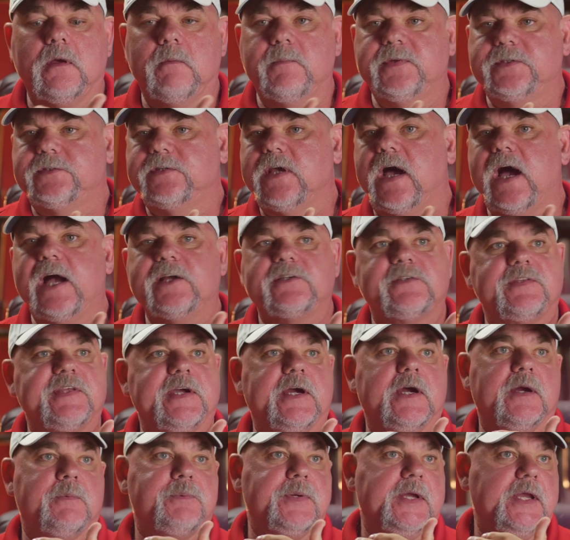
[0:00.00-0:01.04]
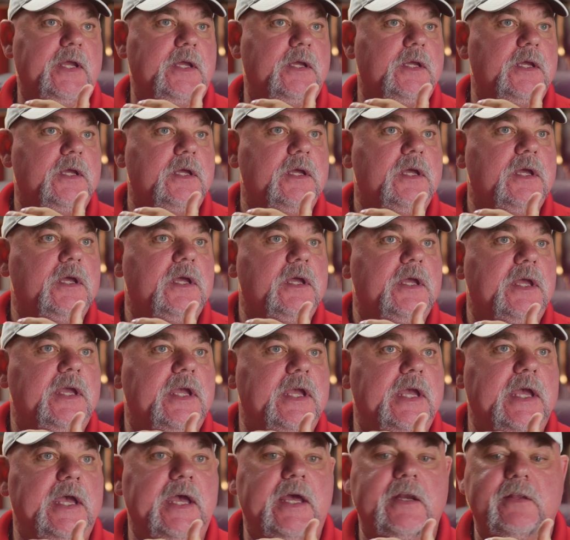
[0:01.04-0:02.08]
massage therapy
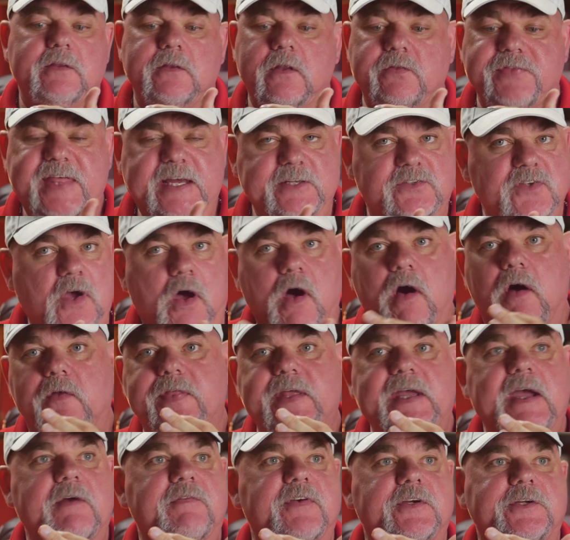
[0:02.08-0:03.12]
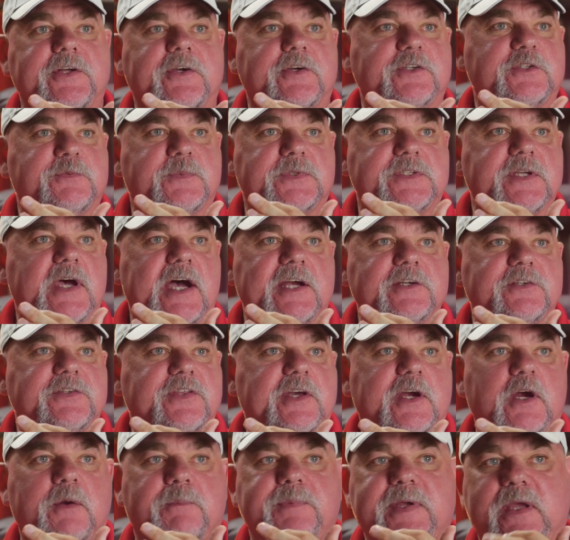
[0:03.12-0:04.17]
and that's all they ever do is massage
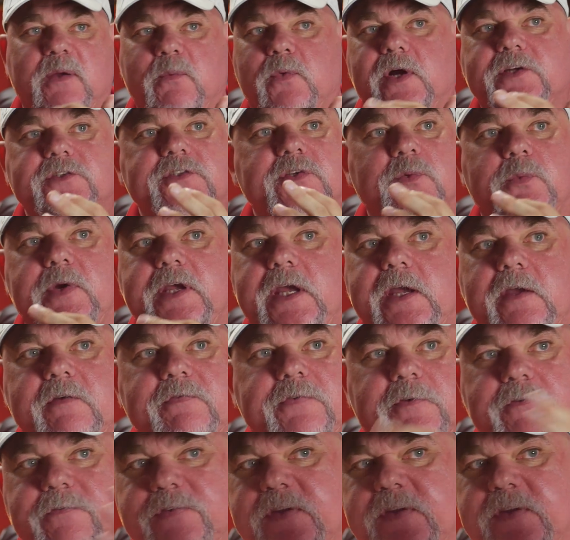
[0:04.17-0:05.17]
therapy once a week for